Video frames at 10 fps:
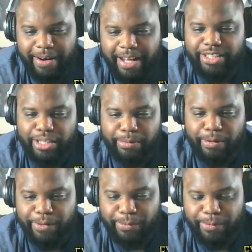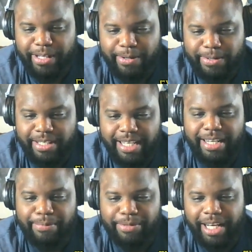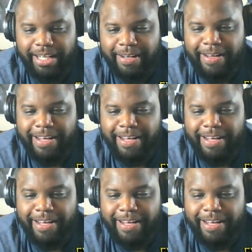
are eligible for the Windows ten update.